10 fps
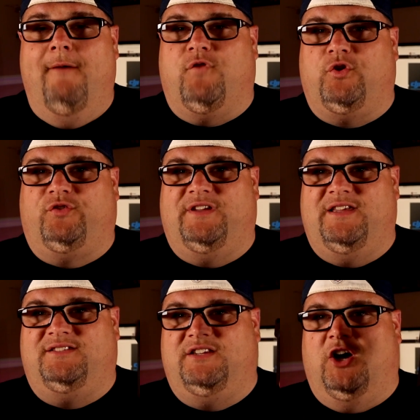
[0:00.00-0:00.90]

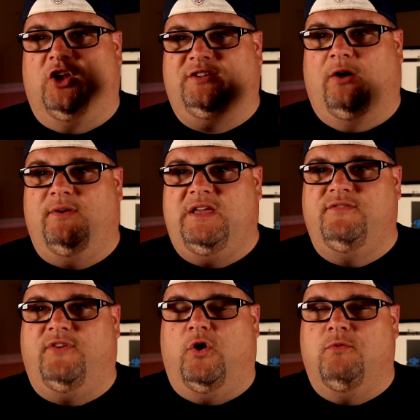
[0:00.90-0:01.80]
versus the Autel
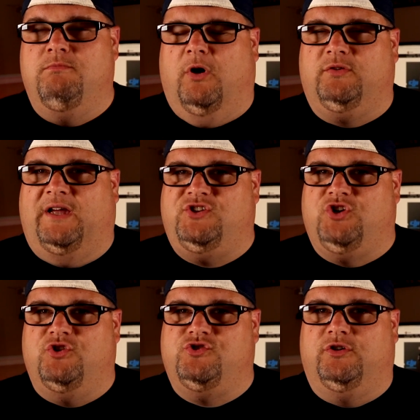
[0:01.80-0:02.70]
Evo
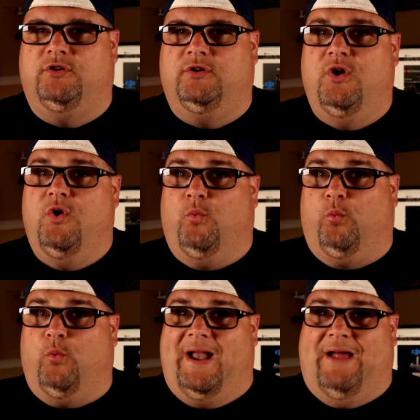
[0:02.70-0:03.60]
multi-charger
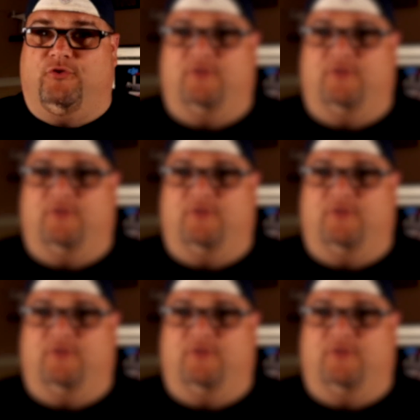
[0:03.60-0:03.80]
right after